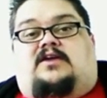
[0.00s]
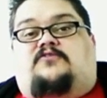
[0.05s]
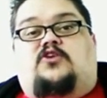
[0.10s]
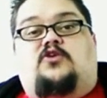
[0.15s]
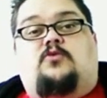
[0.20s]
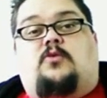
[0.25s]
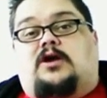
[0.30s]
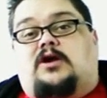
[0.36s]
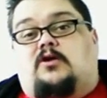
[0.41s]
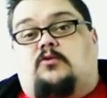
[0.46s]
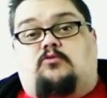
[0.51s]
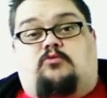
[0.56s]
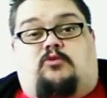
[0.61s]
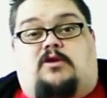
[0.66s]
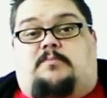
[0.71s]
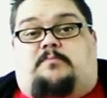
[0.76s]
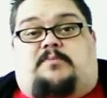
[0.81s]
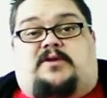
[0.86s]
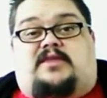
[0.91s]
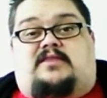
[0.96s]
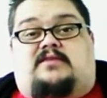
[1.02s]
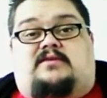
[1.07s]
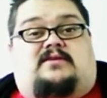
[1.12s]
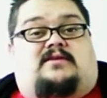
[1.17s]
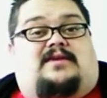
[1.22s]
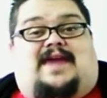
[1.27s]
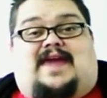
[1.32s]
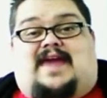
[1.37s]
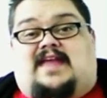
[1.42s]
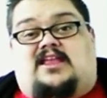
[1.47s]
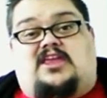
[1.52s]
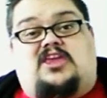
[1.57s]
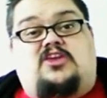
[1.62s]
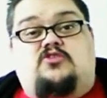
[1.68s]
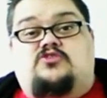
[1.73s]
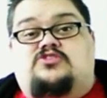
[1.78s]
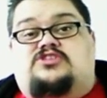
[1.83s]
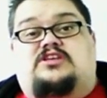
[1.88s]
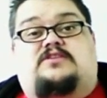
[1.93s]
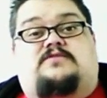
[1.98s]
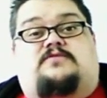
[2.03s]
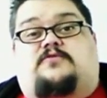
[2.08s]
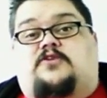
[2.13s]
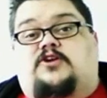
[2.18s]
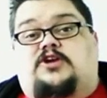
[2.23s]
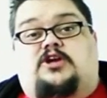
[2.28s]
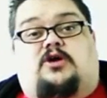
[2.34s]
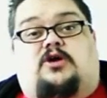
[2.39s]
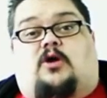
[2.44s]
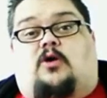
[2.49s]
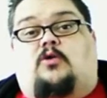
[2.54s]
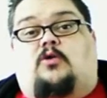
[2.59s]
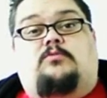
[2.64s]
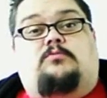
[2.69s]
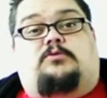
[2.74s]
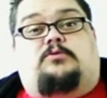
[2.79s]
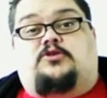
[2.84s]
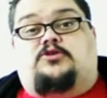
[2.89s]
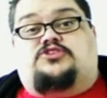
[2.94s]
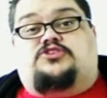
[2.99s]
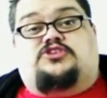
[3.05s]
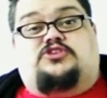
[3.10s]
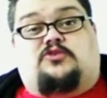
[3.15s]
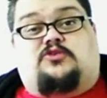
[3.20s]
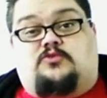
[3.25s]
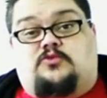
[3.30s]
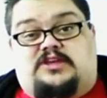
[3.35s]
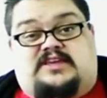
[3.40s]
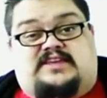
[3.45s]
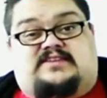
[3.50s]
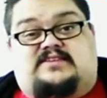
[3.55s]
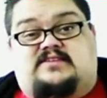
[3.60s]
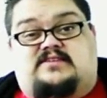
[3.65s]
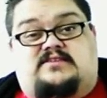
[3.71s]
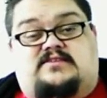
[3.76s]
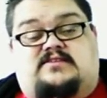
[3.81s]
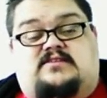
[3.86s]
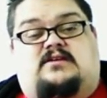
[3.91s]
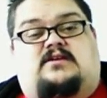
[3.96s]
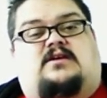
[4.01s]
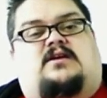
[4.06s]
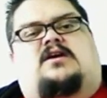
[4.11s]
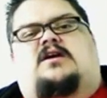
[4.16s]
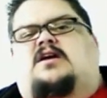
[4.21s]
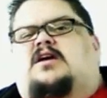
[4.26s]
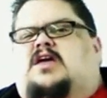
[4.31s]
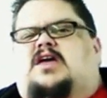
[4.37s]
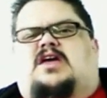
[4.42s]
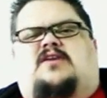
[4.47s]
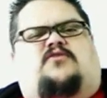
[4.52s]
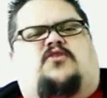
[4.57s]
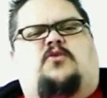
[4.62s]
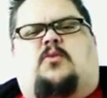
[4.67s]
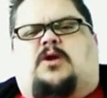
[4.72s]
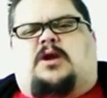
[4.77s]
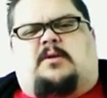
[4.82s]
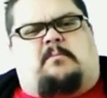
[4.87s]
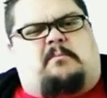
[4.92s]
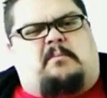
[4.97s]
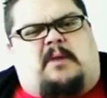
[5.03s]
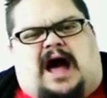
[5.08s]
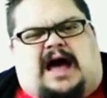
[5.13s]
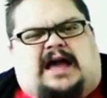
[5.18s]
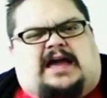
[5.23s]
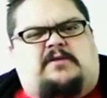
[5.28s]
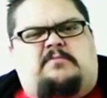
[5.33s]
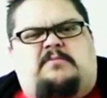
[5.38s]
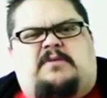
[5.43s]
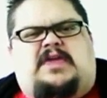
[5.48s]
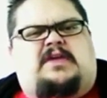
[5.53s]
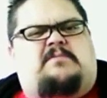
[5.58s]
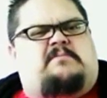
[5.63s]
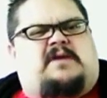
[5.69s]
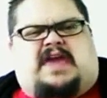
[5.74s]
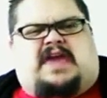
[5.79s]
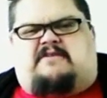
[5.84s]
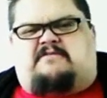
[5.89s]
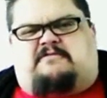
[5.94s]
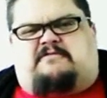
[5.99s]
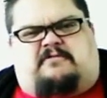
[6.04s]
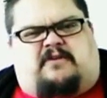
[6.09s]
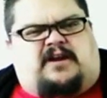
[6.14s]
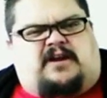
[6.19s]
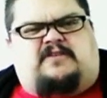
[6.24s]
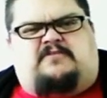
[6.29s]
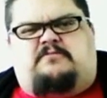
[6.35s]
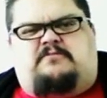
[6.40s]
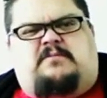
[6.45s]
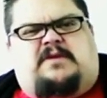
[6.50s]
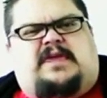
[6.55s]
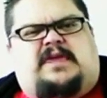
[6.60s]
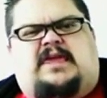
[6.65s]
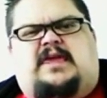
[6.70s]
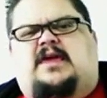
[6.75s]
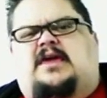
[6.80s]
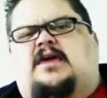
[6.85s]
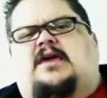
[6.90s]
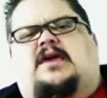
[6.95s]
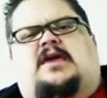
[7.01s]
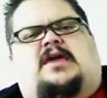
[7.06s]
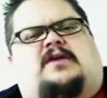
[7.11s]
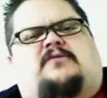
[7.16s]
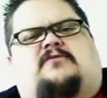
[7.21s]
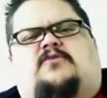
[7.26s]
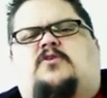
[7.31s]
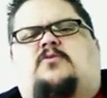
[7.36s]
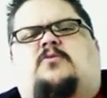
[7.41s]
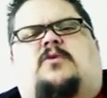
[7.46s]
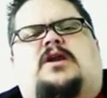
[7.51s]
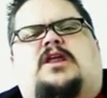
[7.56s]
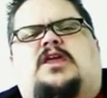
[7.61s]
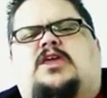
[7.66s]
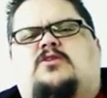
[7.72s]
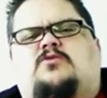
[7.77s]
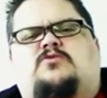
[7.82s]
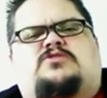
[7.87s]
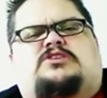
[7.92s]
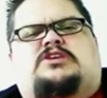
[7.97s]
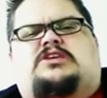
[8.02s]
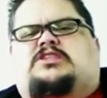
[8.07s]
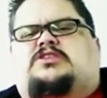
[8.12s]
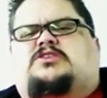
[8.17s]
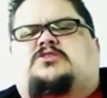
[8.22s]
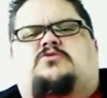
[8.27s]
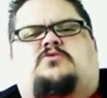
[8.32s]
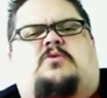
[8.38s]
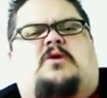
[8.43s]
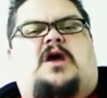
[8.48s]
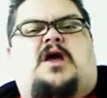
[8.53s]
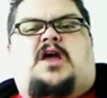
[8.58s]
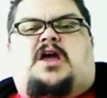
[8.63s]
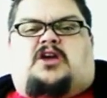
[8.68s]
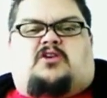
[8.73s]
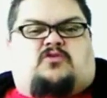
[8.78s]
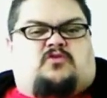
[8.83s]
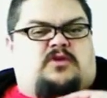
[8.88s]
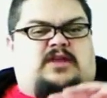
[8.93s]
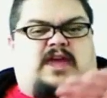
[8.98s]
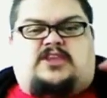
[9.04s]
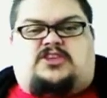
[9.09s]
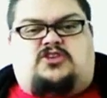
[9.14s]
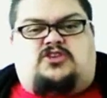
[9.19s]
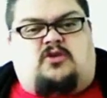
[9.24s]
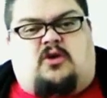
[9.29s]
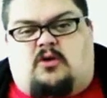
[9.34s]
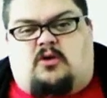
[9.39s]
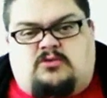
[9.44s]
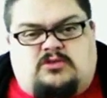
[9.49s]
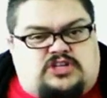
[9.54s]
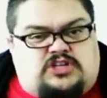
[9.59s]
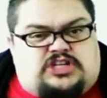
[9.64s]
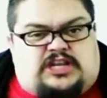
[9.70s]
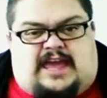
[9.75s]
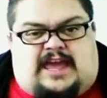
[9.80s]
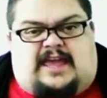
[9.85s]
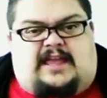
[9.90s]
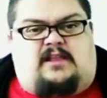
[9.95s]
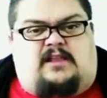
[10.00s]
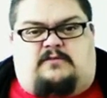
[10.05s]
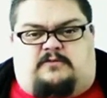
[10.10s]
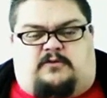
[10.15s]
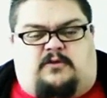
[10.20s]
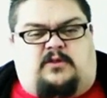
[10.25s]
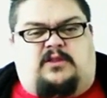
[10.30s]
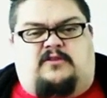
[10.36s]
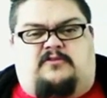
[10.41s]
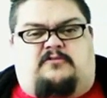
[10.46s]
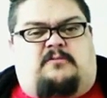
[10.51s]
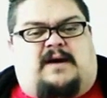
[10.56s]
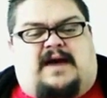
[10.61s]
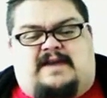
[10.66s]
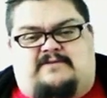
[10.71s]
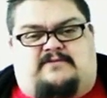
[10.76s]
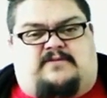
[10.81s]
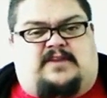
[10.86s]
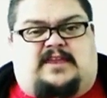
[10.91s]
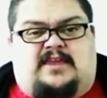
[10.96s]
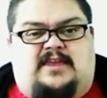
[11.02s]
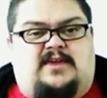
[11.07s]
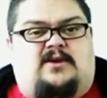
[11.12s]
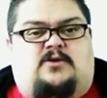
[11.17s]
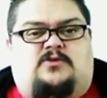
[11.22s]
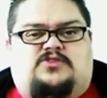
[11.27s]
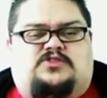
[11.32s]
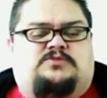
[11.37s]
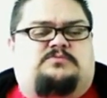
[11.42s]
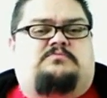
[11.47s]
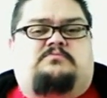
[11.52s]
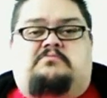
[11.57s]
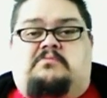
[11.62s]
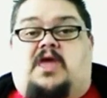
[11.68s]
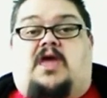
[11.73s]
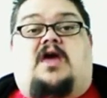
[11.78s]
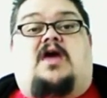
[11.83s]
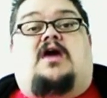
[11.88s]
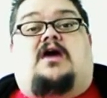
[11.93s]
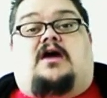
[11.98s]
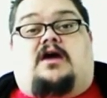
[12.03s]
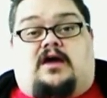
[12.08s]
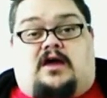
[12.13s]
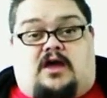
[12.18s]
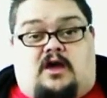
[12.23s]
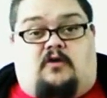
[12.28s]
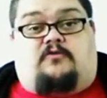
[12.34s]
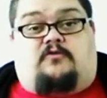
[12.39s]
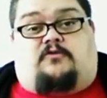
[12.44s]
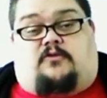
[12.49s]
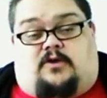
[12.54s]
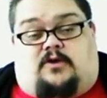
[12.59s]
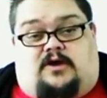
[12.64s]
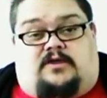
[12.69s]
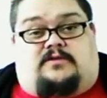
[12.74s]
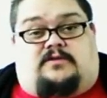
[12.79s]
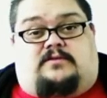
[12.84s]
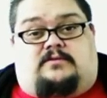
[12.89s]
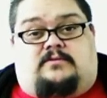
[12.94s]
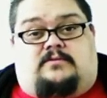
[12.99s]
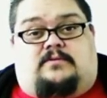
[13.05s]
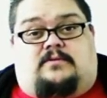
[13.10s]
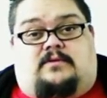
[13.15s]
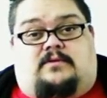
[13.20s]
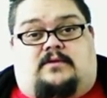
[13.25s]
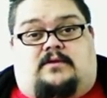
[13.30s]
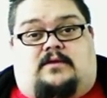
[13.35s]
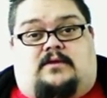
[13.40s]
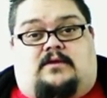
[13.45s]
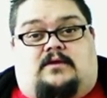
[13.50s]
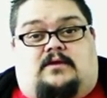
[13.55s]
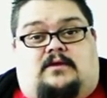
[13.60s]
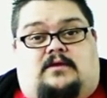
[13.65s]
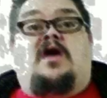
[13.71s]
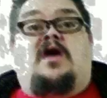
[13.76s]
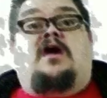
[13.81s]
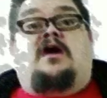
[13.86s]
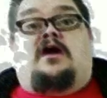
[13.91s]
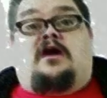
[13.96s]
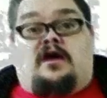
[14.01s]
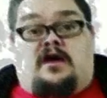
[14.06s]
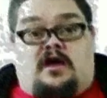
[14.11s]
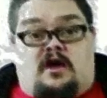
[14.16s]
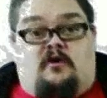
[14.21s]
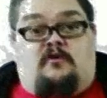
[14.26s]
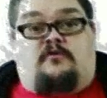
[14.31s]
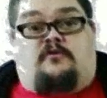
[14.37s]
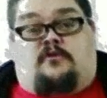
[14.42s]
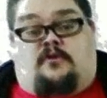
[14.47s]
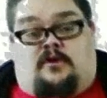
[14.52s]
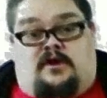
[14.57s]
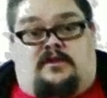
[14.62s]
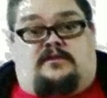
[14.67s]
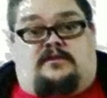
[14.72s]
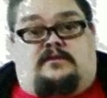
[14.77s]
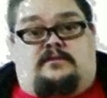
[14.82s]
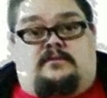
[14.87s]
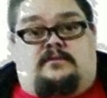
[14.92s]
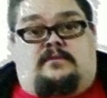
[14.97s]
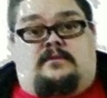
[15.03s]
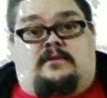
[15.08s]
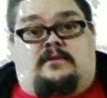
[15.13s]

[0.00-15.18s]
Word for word: if you want to rip it, and use it for your own personal reasons. If you want to mock me, make fun of me, if you want to use it to create your own channel full of my videos, go for it. Go for it.